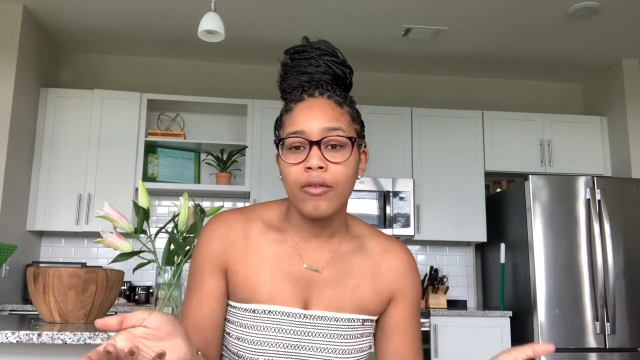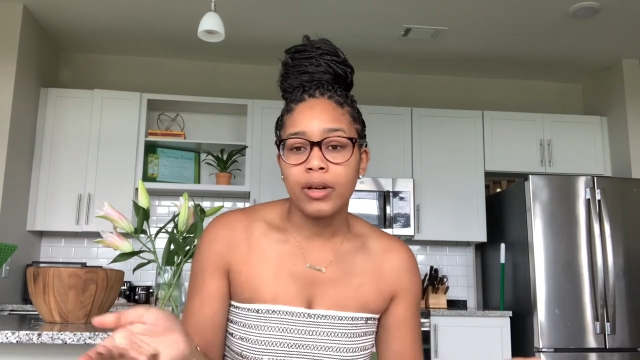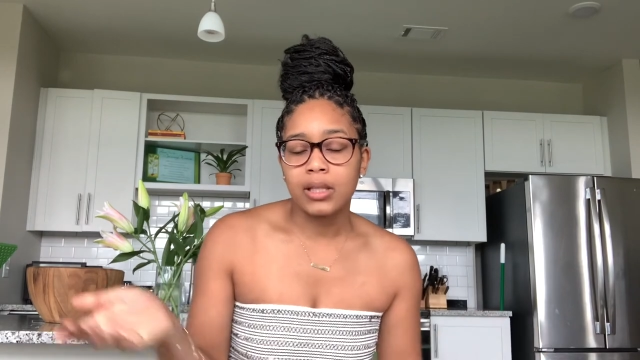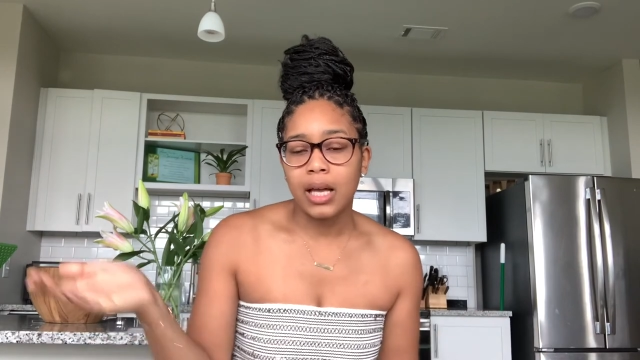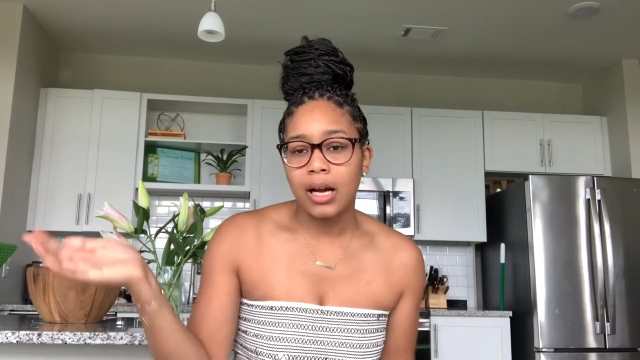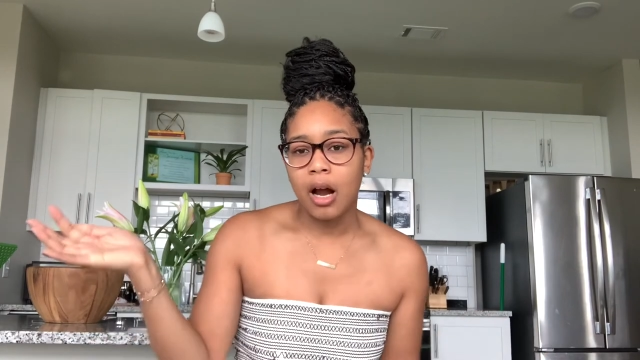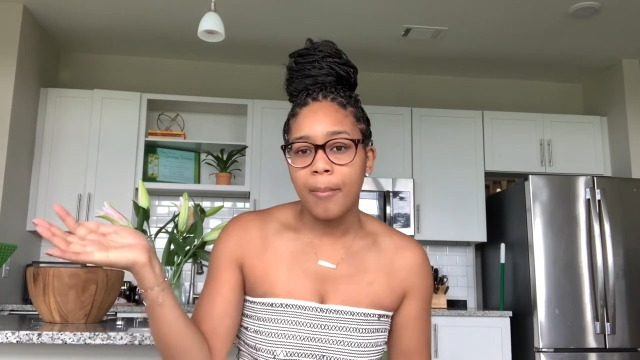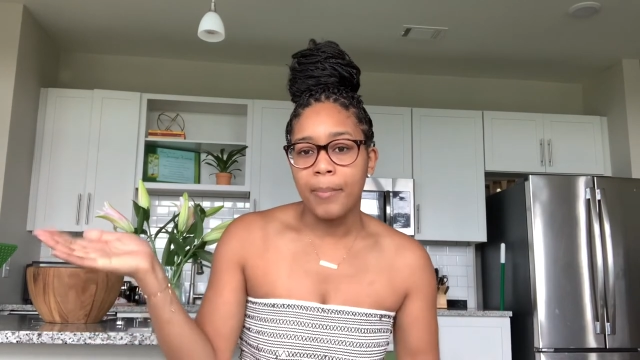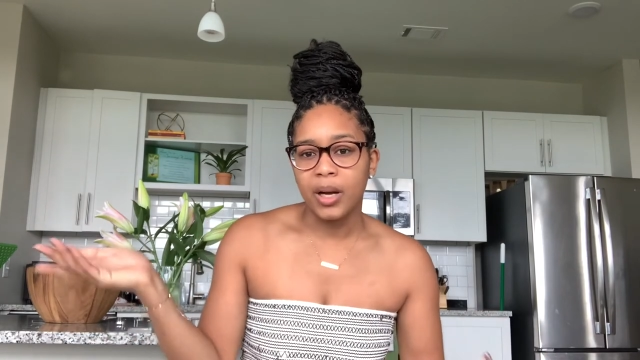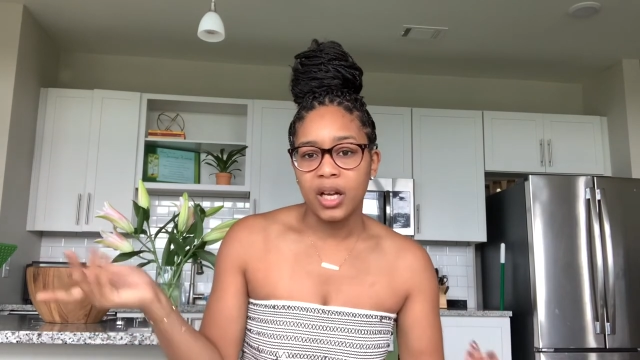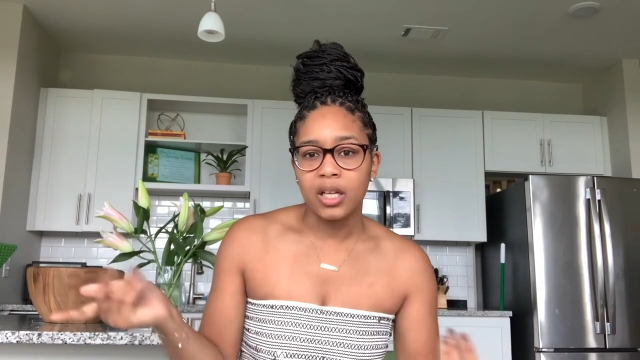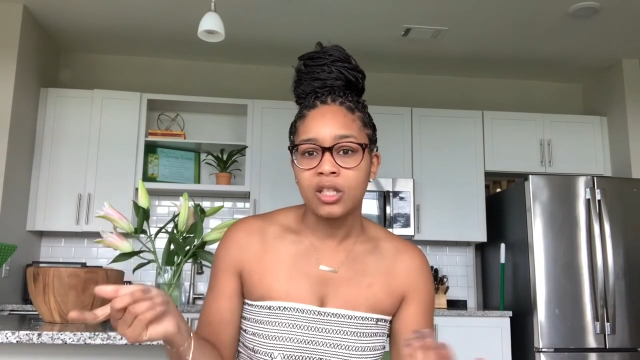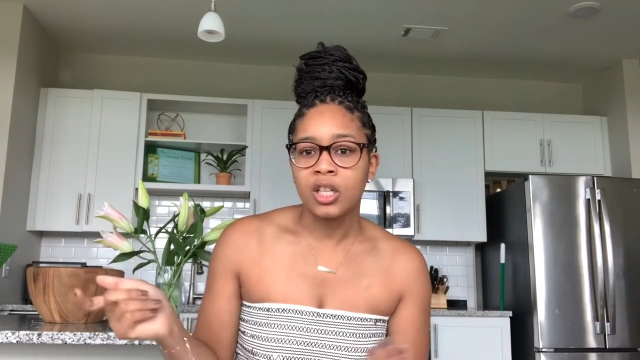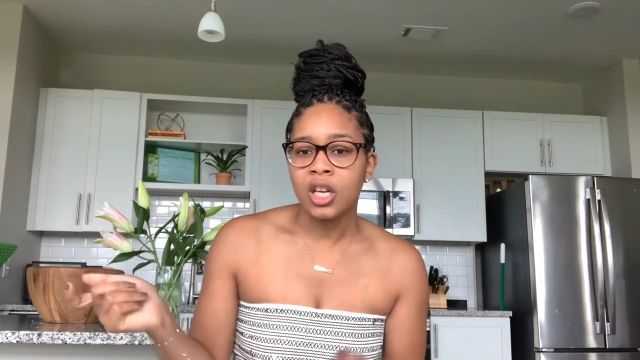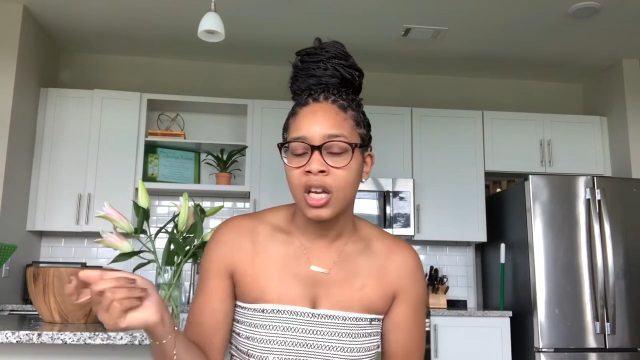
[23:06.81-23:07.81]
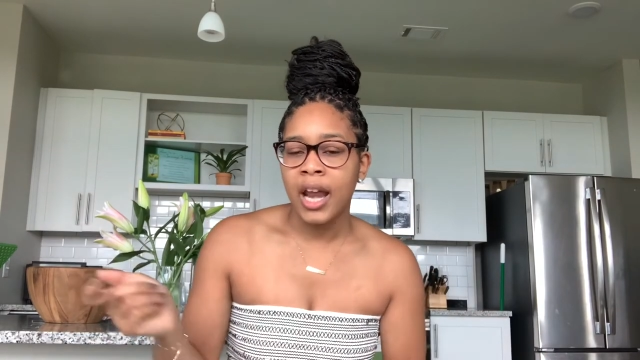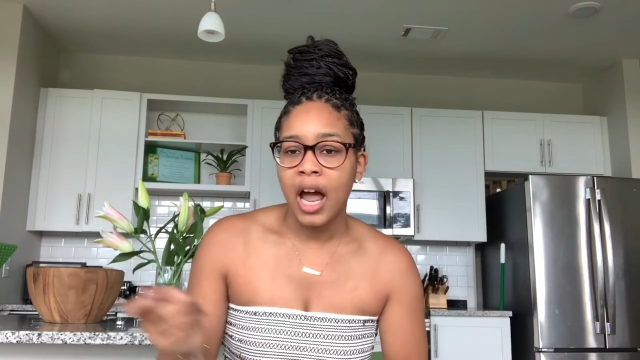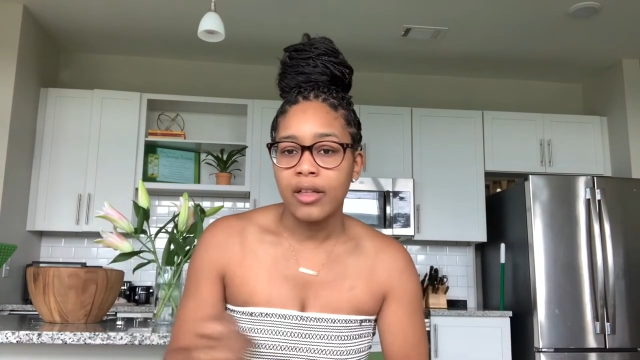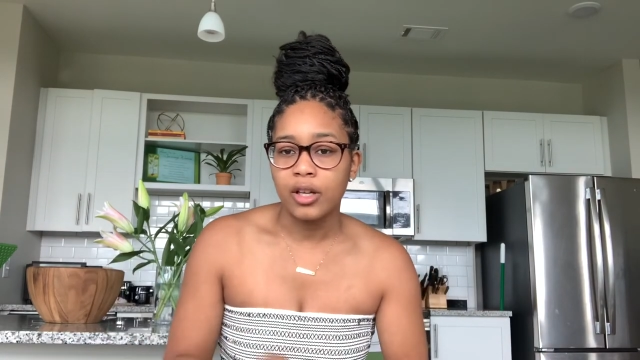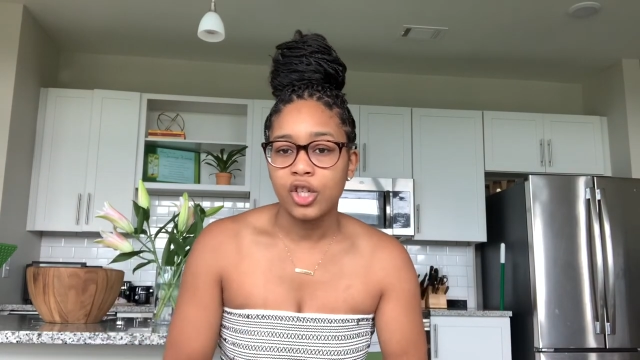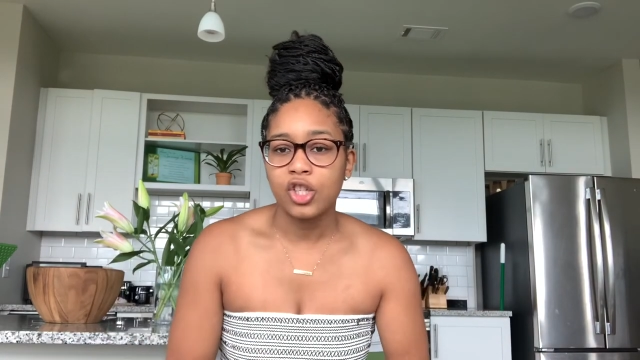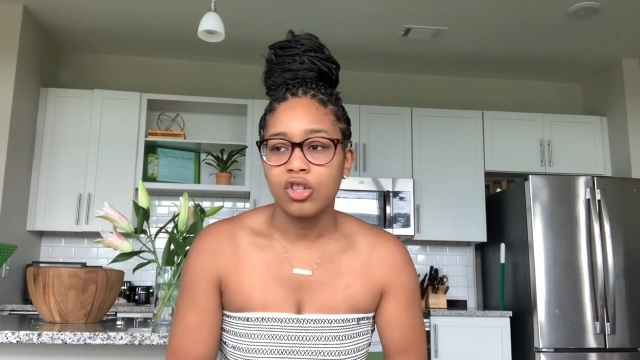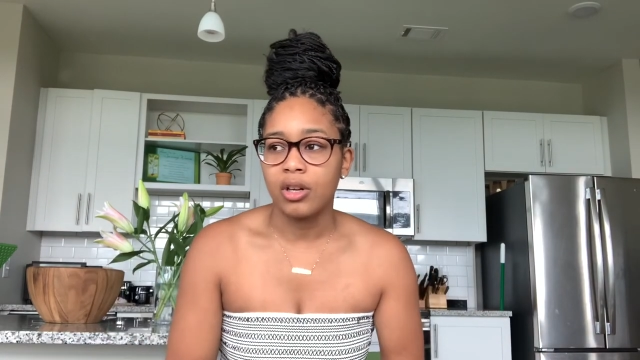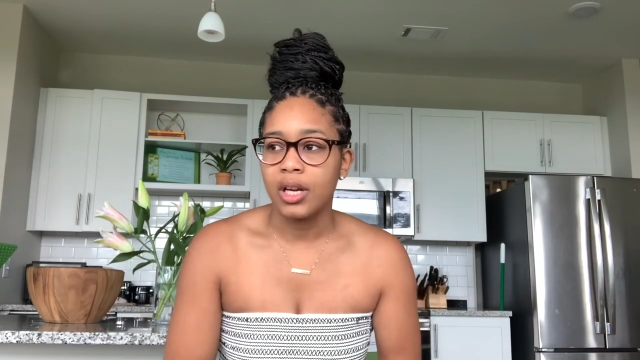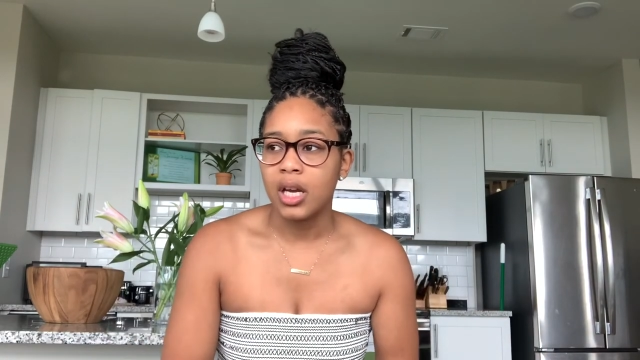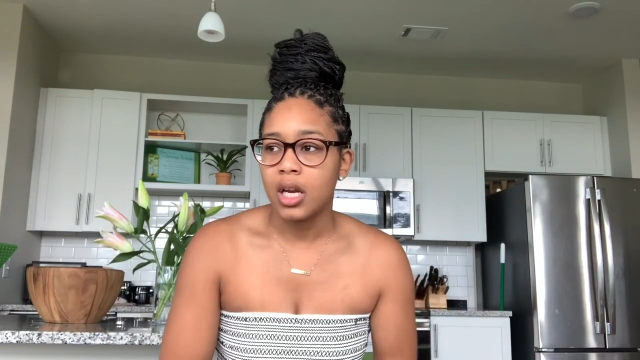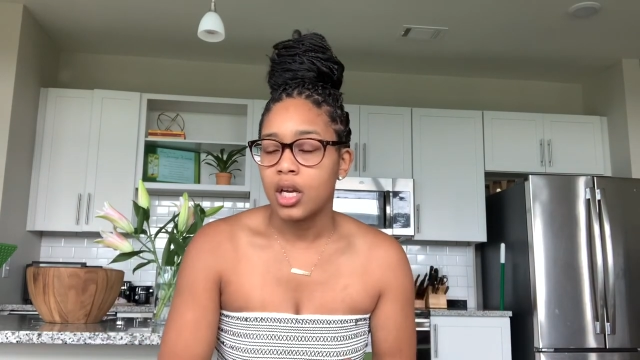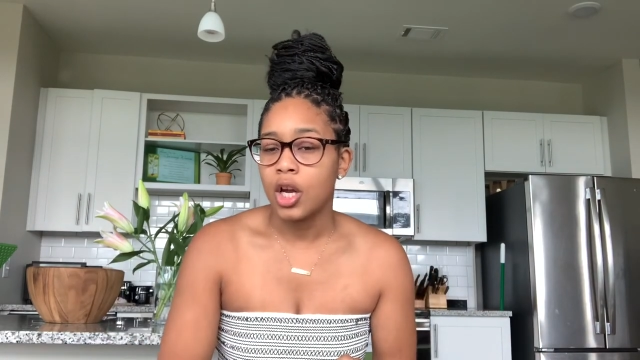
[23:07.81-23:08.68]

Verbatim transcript: us like a budget down the street.